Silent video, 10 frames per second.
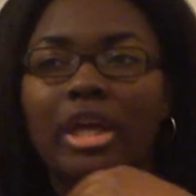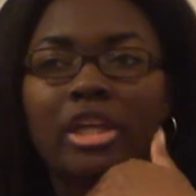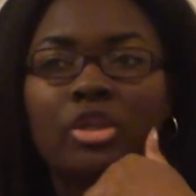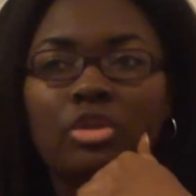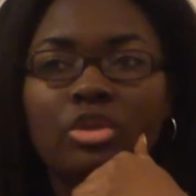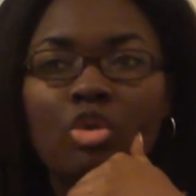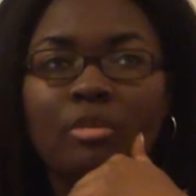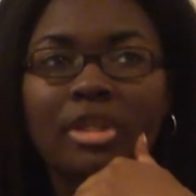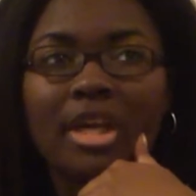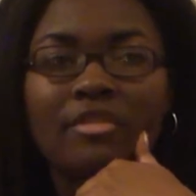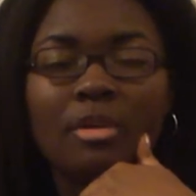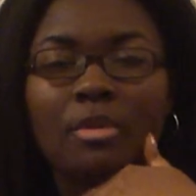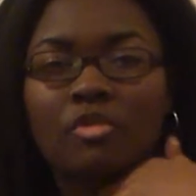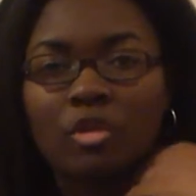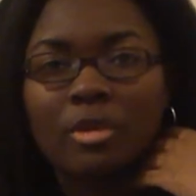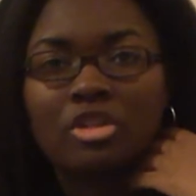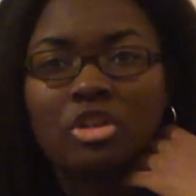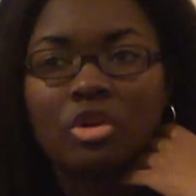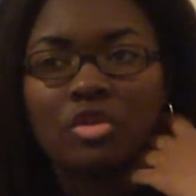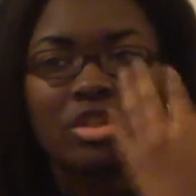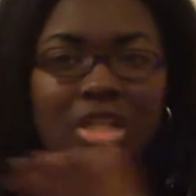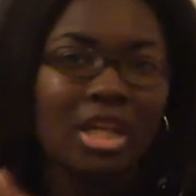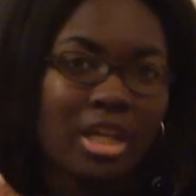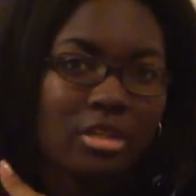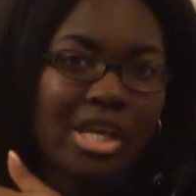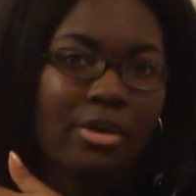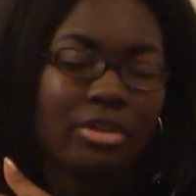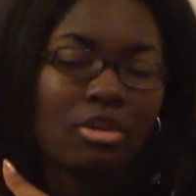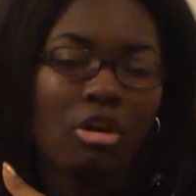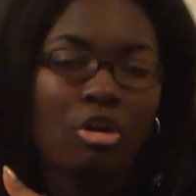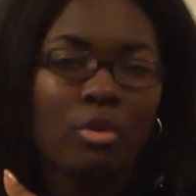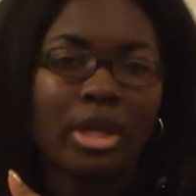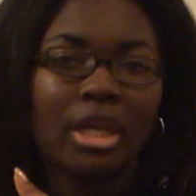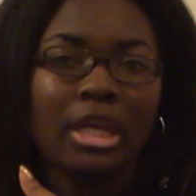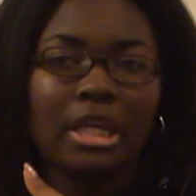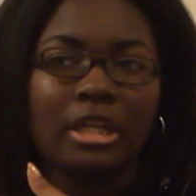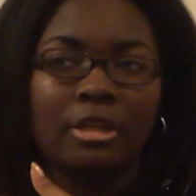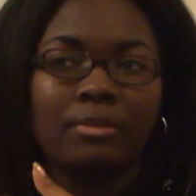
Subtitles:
And normally after a performance, our coaches take us out in the hallway, and